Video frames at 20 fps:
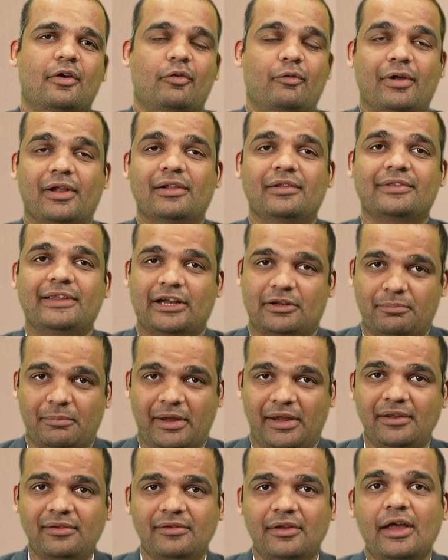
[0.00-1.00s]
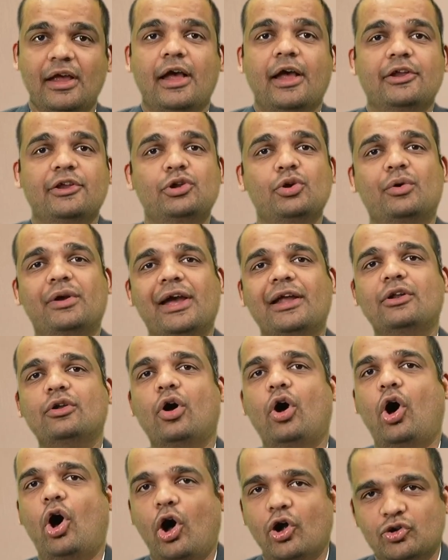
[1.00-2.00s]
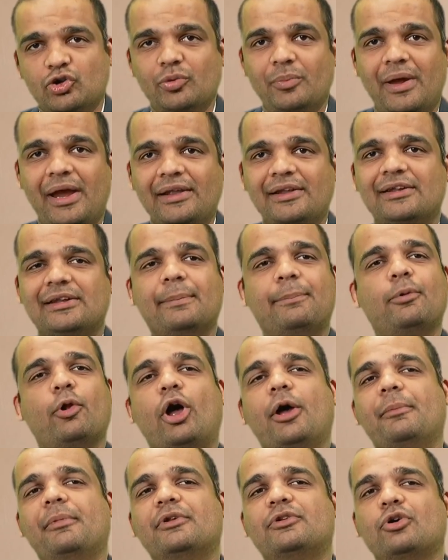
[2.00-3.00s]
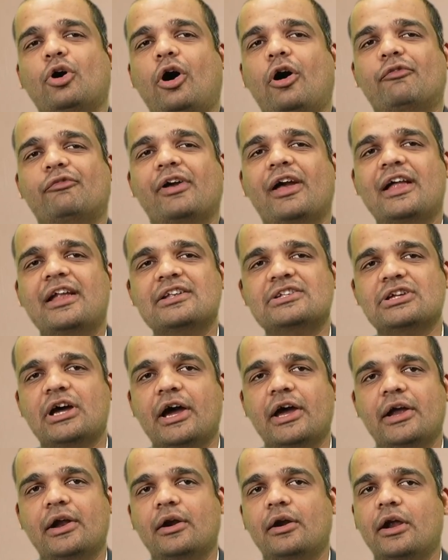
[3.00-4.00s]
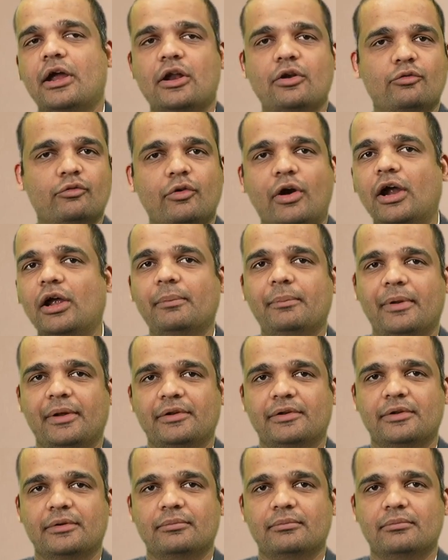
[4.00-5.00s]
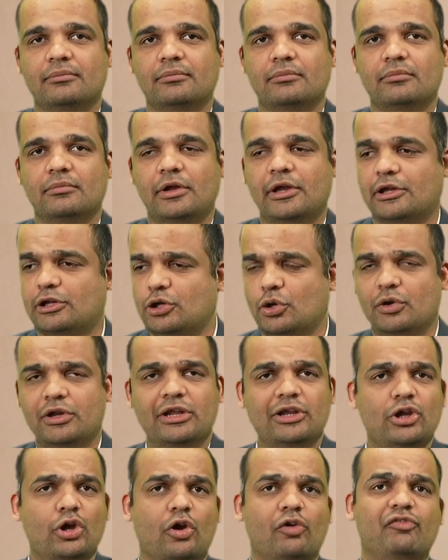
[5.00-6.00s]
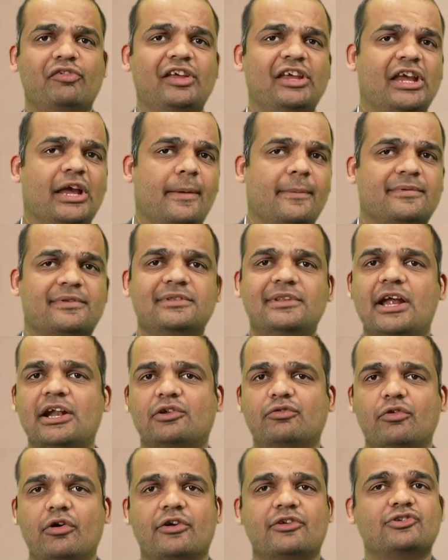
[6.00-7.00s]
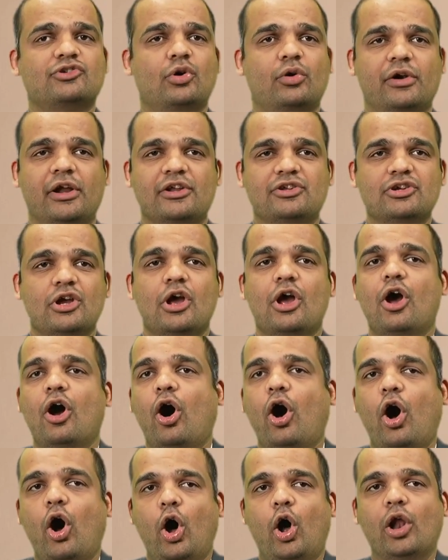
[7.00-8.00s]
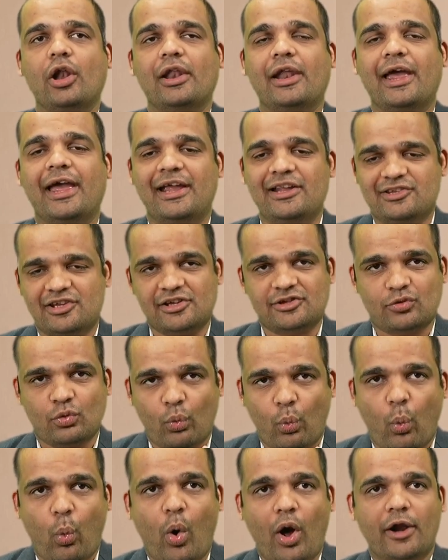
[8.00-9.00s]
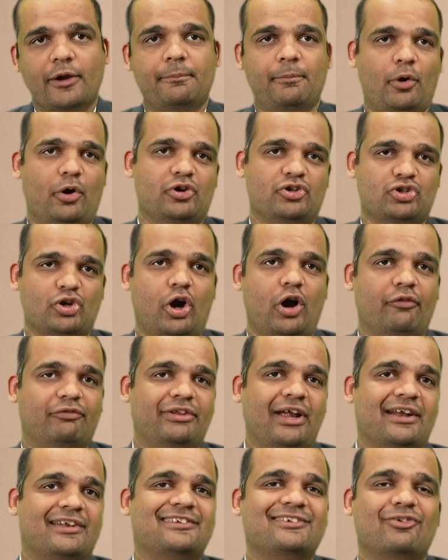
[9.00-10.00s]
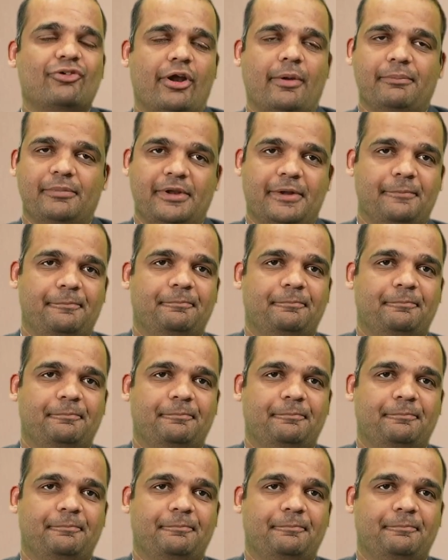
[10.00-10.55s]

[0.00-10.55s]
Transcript: Well, that means you can automate the deployment of entire environment, including your VMs, network, storage, all in just one push of that script.